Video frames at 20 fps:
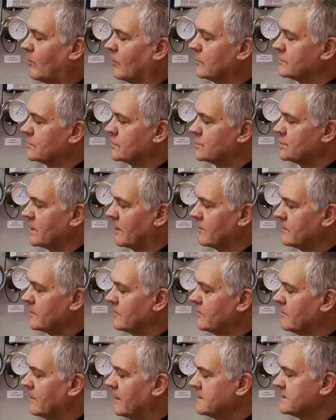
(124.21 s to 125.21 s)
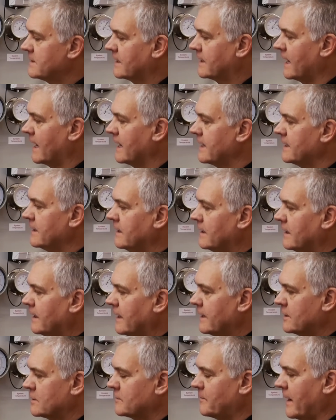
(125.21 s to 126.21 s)
I want to show you is again
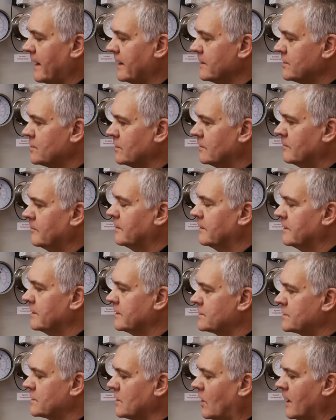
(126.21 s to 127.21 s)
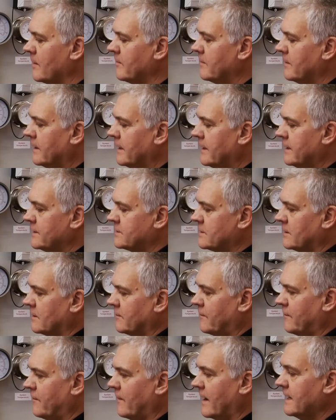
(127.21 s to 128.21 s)
expansion, but this time it's
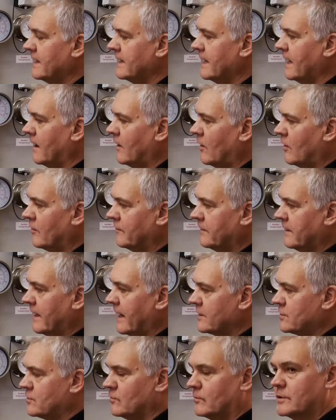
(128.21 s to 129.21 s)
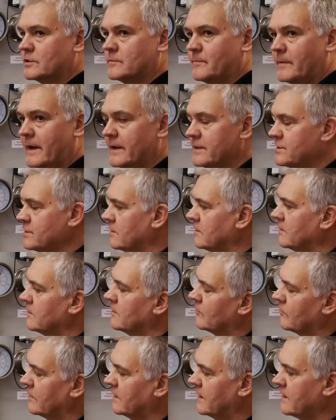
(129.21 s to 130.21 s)
failure of the actual
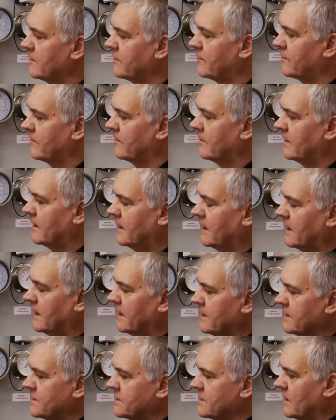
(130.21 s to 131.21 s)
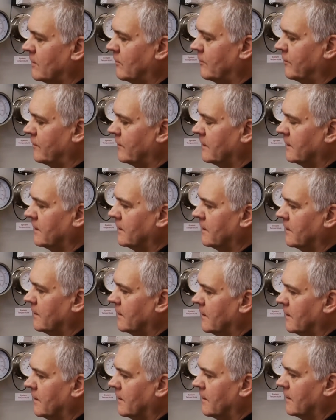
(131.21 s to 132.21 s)
expansion relief itself.
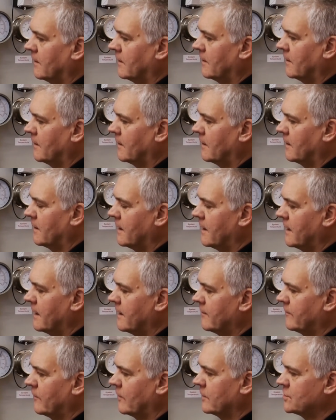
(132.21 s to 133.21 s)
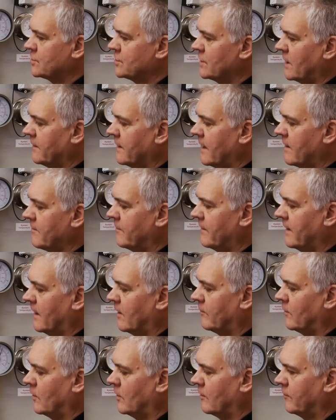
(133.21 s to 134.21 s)
And if I shut that
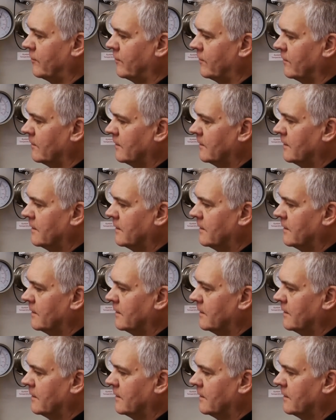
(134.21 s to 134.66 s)
valve off,